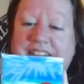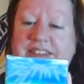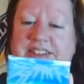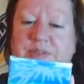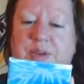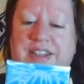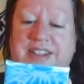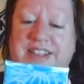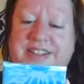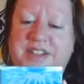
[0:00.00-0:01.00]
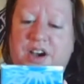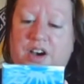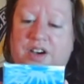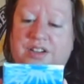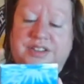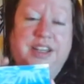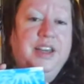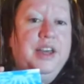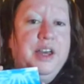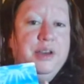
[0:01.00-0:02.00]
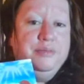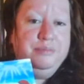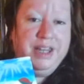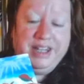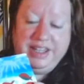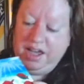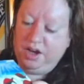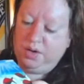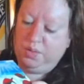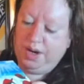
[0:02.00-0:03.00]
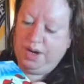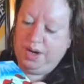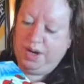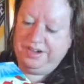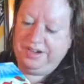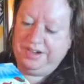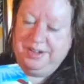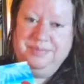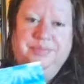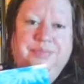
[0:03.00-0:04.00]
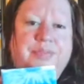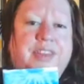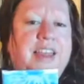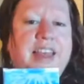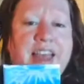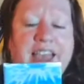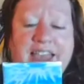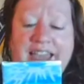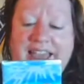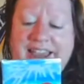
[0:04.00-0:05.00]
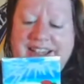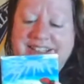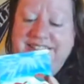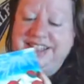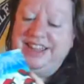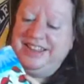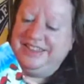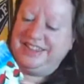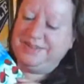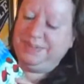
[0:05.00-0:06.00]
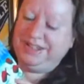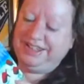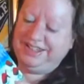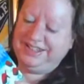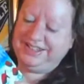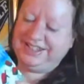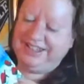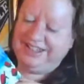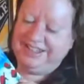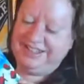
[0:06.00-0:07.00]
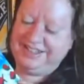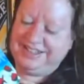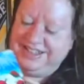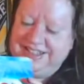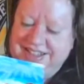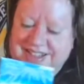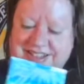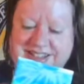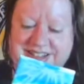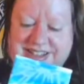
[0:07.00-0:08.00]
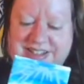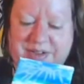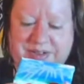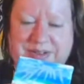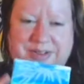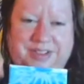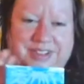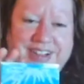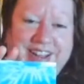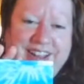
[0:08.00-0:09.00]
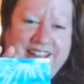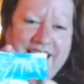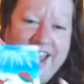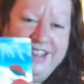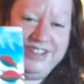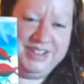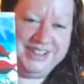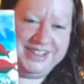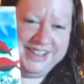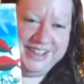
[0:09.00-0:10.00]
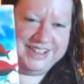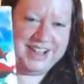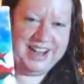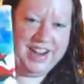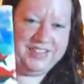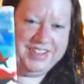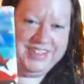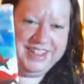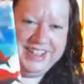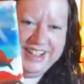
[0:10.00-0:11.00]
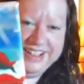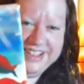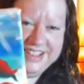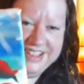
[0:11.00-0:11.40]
This one is called Mini Aquarium. And this piece is just so cool. As you can see, it's got everything in it.